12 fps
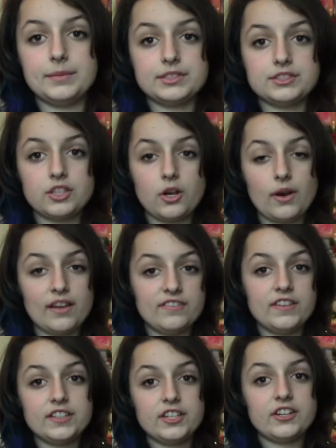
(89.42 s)
So I
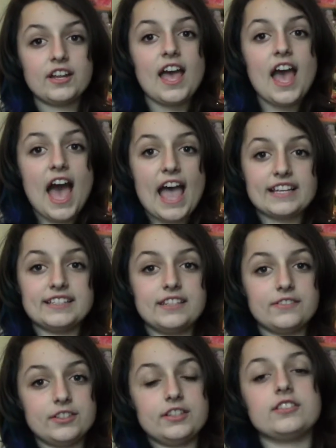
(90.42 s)
figured I could
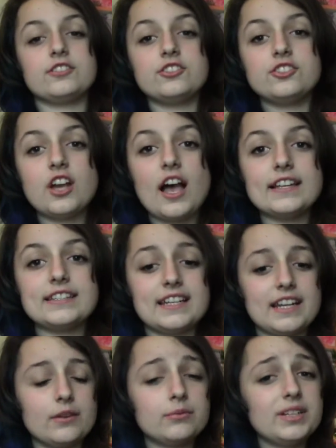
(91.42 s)
give it another shot,
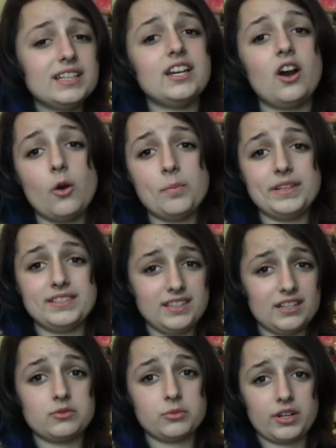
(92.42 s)
and I really hope it
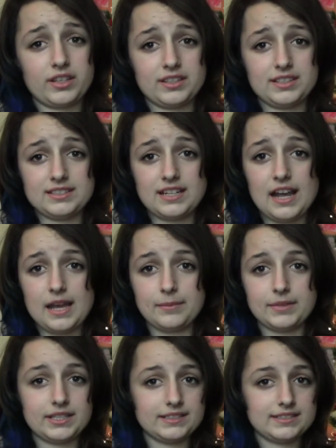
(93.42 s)
does work this
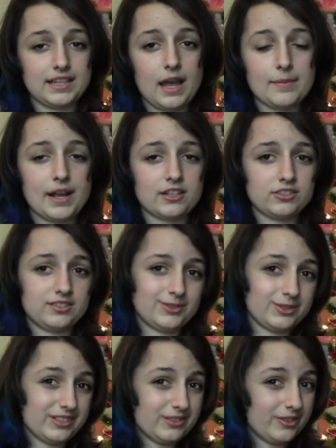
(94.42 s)
time because I'm actually
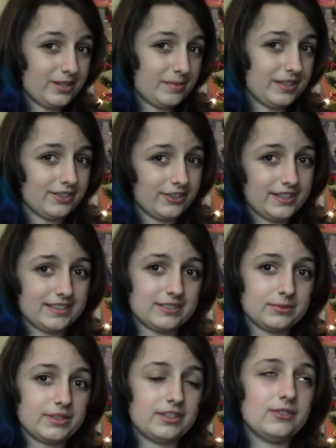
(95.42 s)
sort of going to be learning
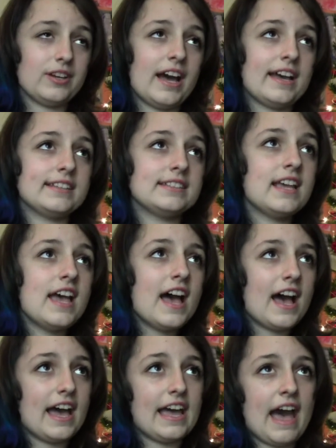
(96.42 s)
this with you guys.
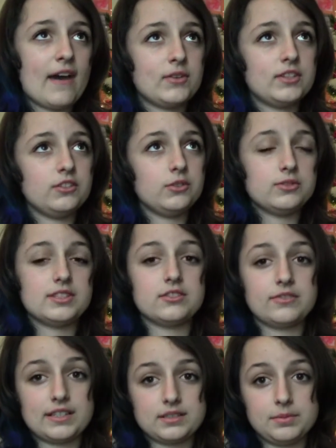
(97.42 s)
I haven't used
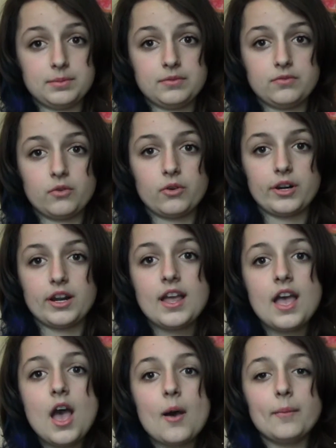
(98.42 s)
this recipe before,
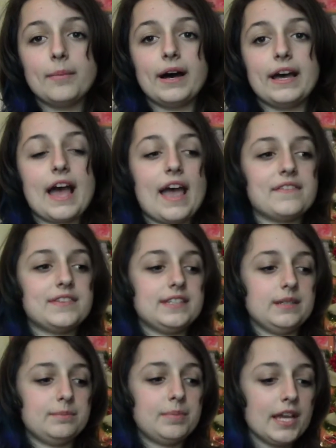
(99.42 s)
but I've
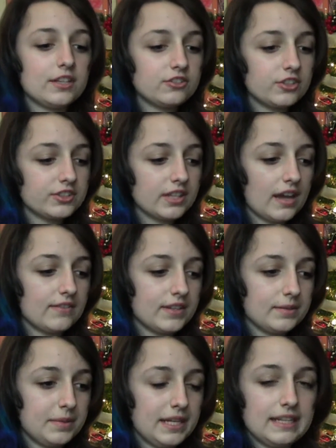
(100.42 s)
seen pictures of
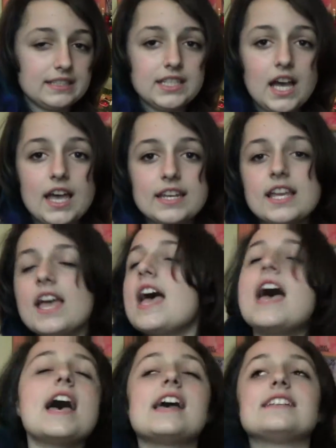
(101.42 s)
it being done,
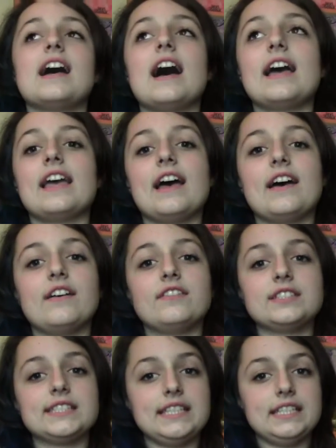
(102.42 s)
and I
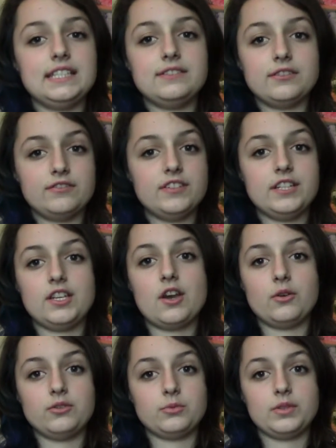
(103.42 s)
have seen even
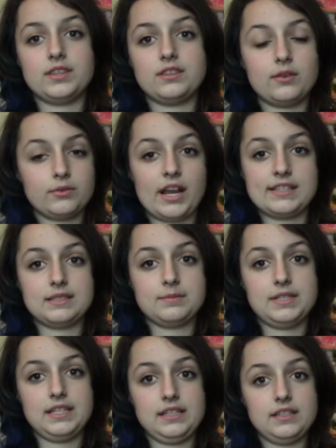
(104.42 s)
videos with the
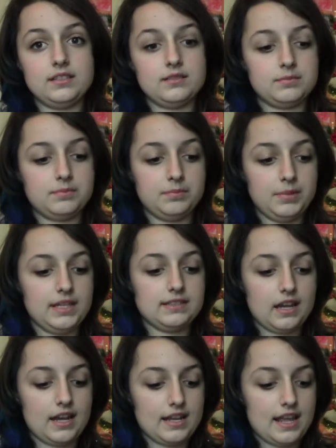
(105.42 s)
recipe being
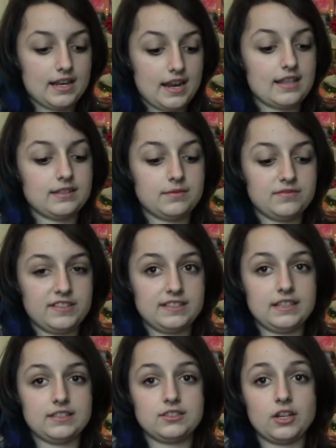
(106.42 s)
done and it ends up
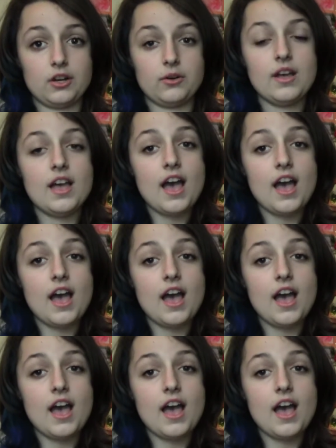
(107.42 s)
fizzing. So